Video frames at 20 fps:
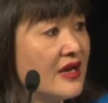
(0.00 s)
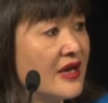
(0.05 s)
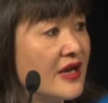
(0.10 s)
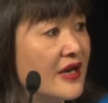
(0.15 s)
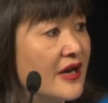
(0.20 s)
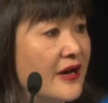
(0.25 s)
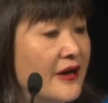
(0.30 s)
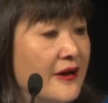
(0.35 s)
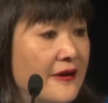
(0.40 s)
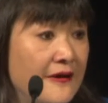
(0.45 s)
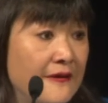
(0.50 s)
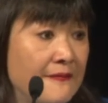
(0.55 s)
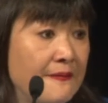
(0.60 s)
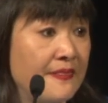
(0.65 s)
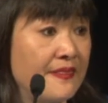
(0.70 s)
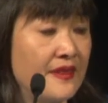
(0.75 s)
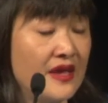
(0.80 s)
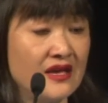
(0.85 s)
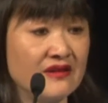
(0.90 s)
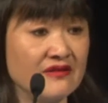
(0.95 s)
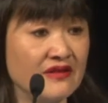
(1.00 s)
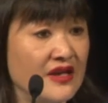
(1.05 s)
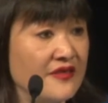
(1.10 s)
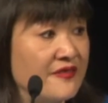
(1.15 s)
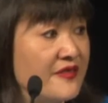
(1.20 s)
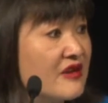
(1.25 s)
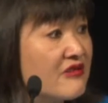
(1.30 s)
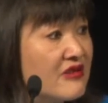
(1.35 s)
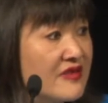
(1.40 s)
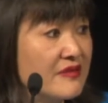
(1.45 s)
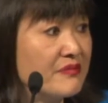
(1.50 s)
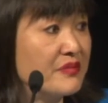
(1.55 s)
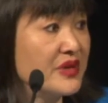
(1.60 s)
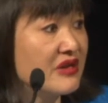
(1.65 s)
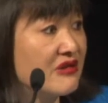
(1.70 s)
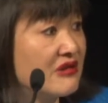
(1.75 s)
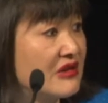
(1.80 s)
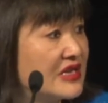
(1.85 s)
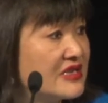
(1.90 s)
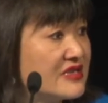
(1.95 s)
and they're at the
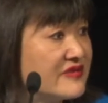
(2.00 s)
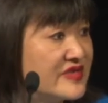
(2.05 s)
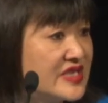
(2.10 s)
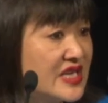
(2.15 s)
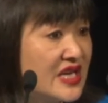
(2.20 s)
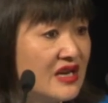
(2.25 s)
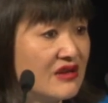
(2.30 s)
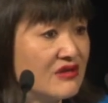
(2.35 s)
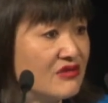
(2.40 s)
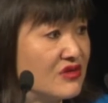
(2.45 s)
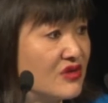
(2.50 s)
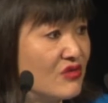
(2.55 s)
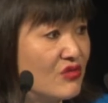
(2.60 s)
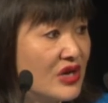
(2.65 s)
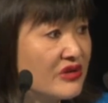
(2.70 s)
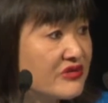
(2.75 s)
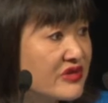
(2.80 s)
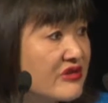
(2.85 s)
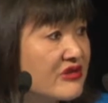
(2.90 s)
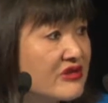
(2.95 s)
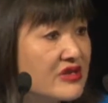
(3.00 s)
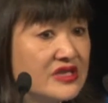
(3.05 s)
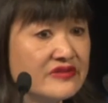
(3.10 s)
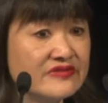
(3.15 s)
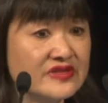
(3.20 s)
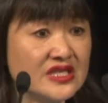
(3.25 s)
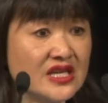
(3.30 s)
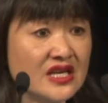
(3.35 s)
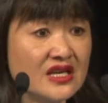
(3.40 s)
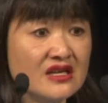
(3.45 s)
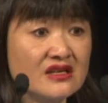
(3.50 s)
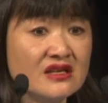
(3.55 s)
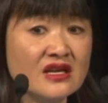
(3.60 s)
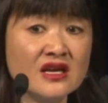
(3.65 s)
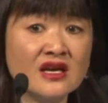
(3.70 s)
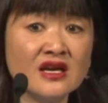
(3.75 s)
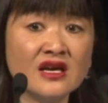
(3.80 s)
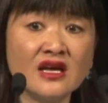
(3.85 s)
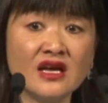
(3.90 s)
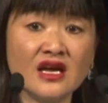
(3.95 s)
bigger end of town or the wealthier end of town,
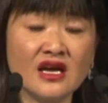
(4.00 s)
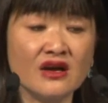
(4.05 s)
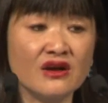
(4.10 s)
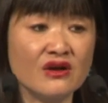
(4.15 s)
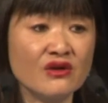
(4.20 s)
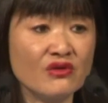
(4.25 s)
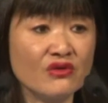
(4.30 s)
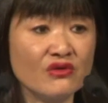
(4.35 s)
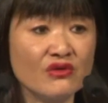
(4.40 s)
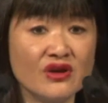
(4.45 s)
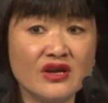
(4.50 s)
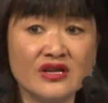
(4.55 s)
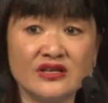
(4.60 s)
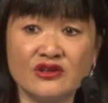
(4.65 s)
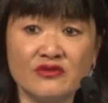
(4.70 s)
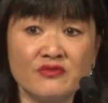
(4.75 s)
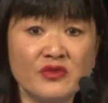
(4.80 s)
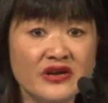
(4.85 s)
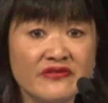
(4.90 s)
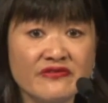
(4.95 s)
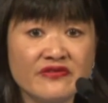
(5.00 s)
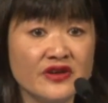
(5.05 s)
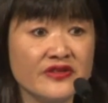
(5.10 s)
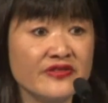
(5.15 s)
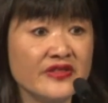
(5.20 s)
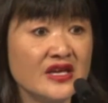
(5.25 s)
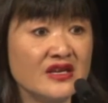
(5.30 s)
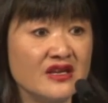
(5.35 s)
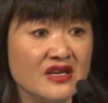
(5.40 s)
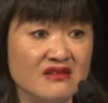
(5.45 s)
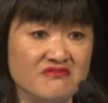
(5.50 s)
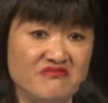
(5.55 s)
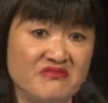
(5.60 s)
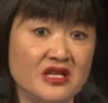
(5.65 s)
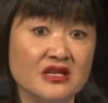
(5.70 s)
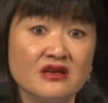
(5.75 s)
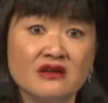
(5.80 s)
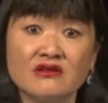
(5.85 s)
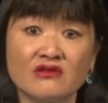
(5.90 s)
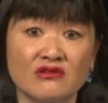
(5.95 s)
and you might find that,
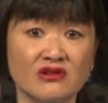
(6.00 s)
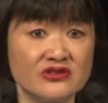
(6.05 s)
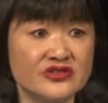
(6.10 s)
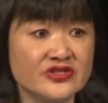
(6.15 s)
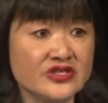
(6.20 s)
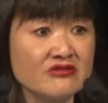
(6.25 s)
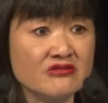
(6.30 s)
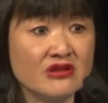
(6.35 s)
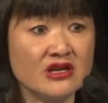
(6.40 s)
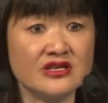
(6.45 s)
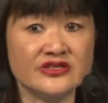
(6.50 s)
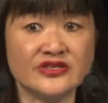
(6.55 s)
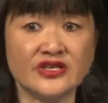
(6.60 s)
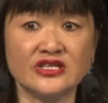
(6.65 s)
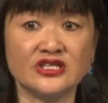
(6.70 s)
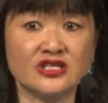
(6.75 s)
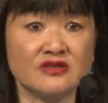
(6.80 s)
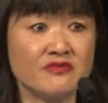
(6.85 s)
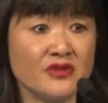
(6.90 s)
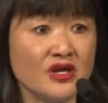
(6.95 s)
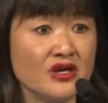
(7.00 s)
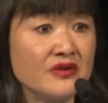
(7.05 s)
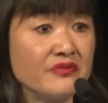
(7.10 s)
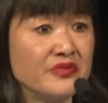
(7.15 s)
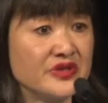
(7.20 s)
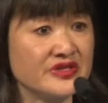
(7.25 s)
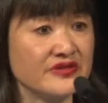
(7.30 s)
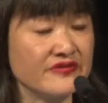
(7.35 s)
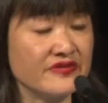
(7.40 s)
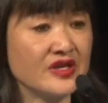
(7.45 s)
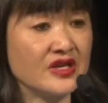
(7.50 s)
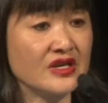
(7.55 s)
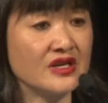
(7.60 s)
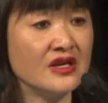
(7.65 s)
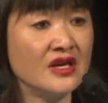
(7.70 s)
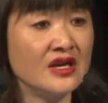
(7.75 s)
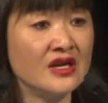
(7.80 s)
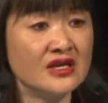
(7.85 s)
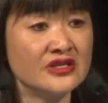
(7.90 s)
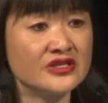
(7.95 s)
you know, gross generalisation, Māori and Pacifica,
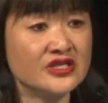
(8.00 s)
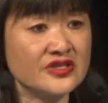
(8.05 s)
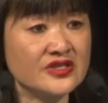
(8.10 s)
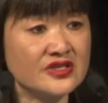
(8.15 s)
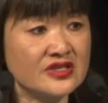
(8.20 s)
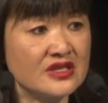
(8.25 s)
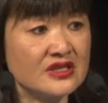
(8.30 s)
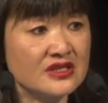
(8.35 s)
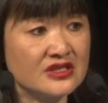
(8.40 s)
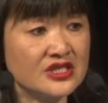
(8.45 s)
just